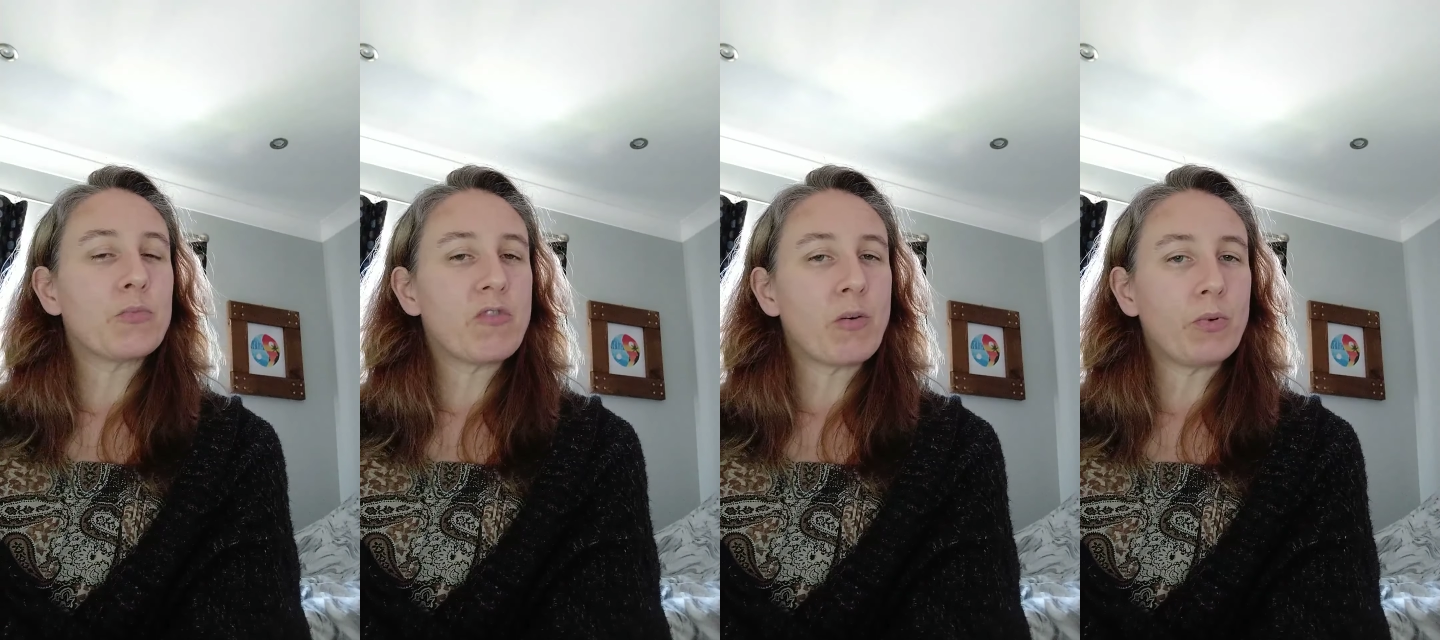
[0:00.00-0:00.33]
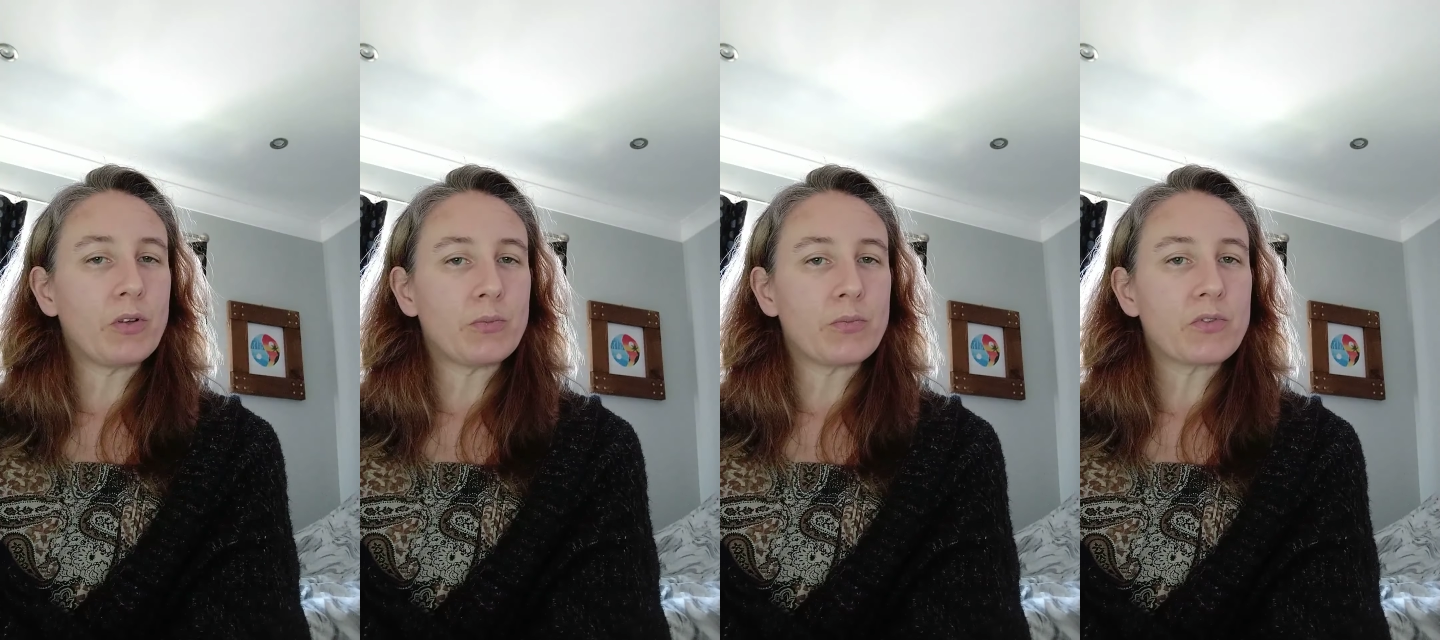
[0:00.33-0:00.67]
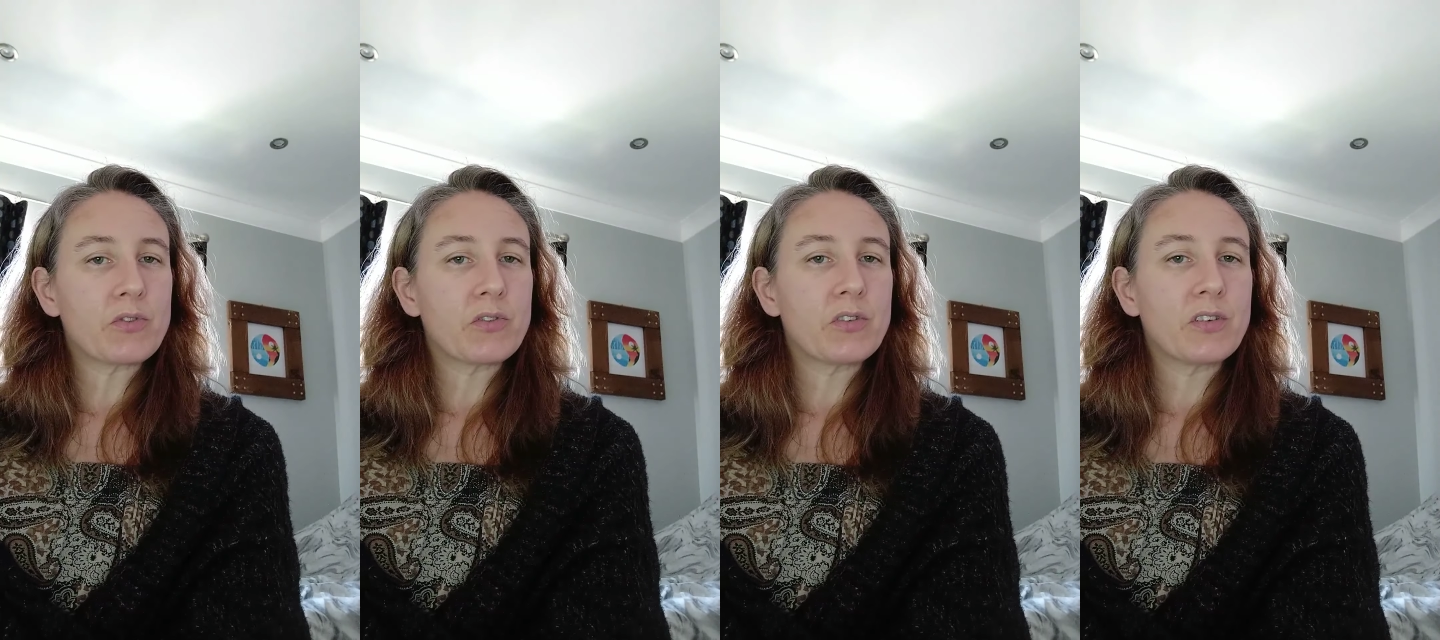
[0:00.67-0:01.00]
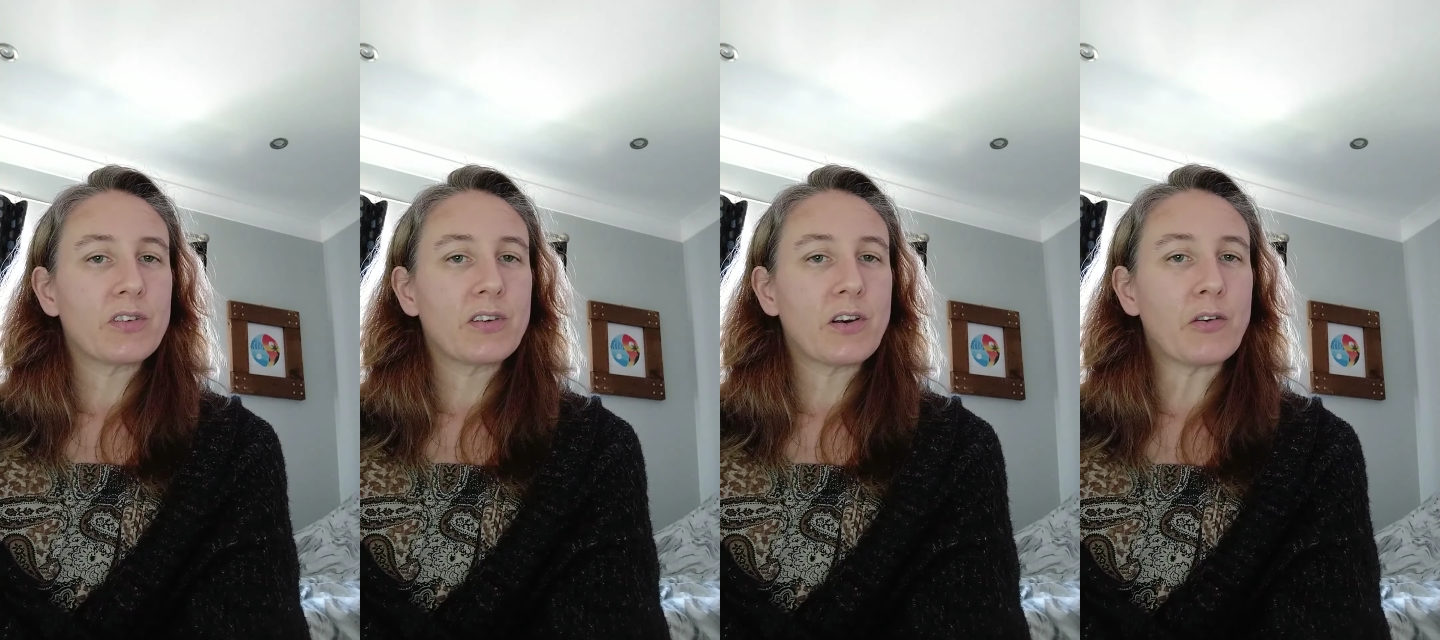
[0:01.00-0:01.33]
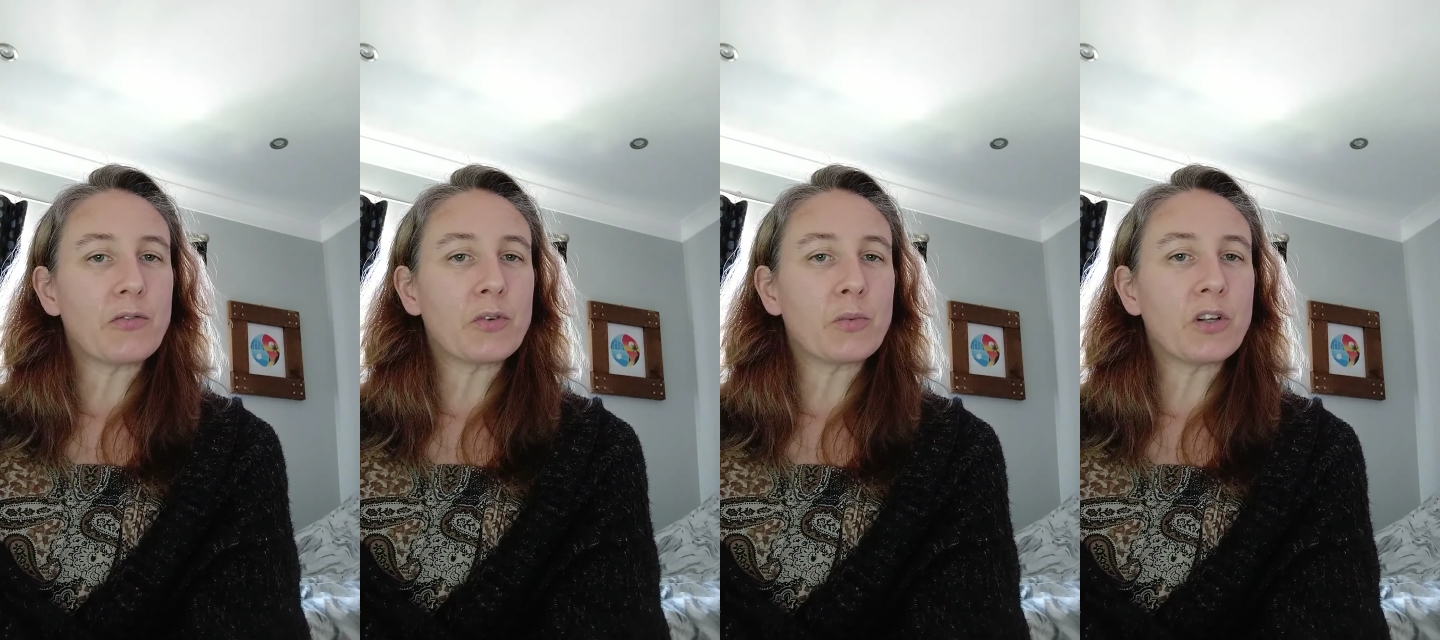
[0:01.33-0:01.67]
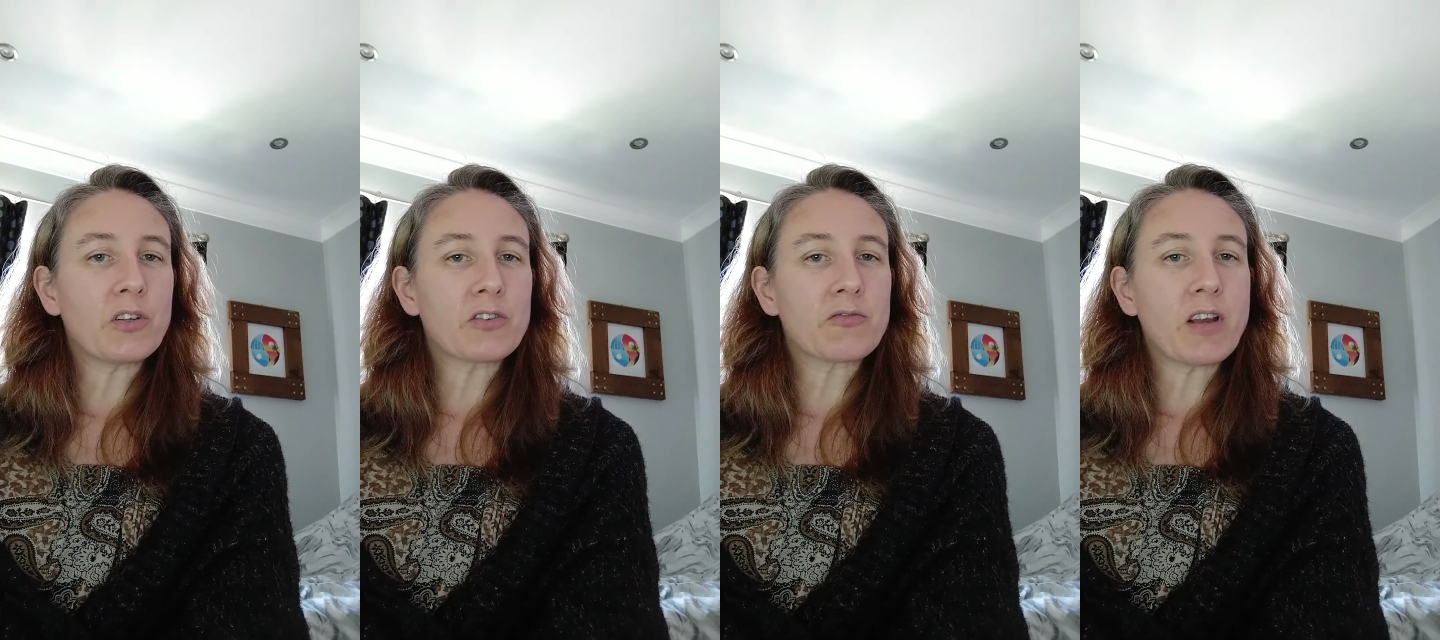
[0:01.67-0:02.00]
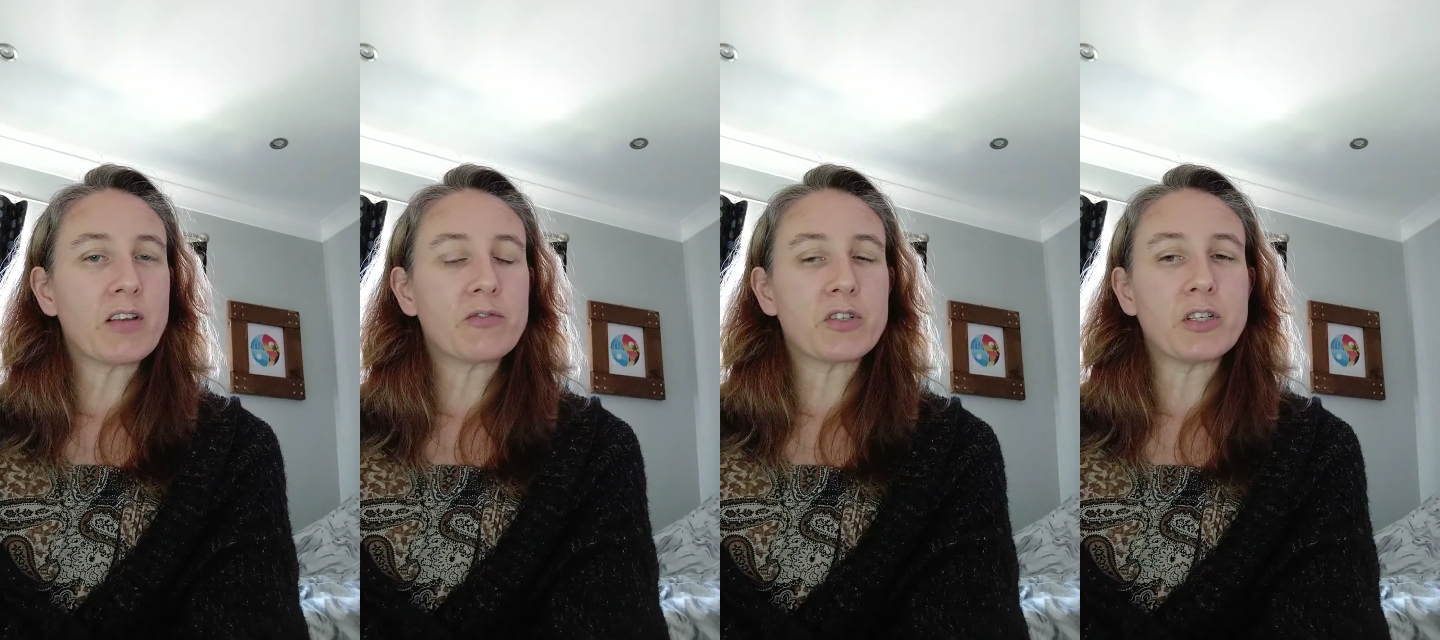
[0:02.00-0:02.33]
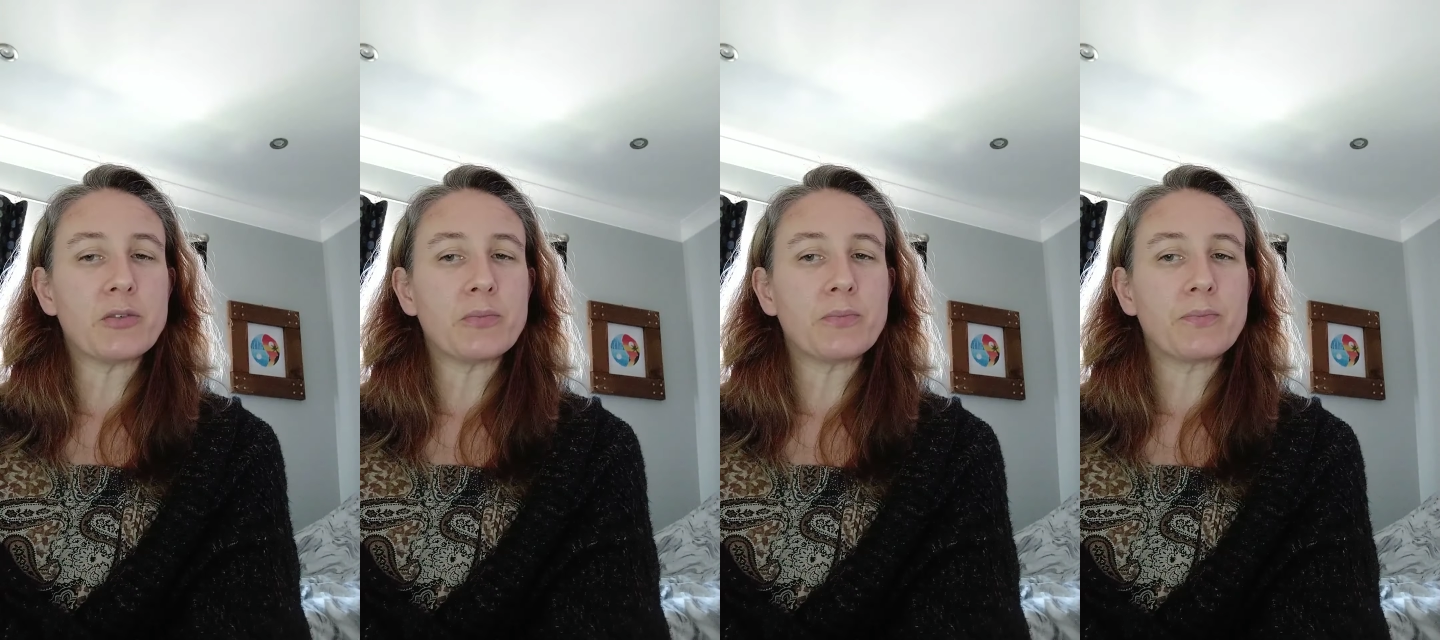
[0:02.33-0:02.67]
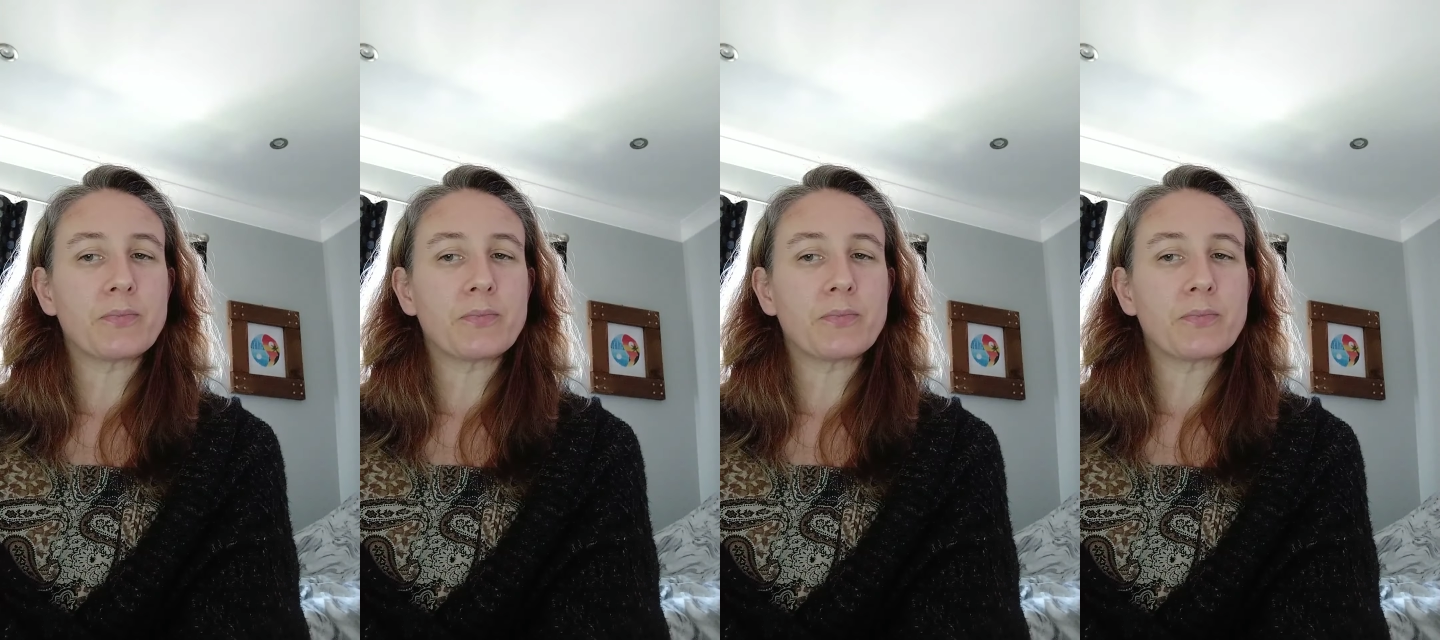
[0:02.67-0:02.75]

problems of the world around you?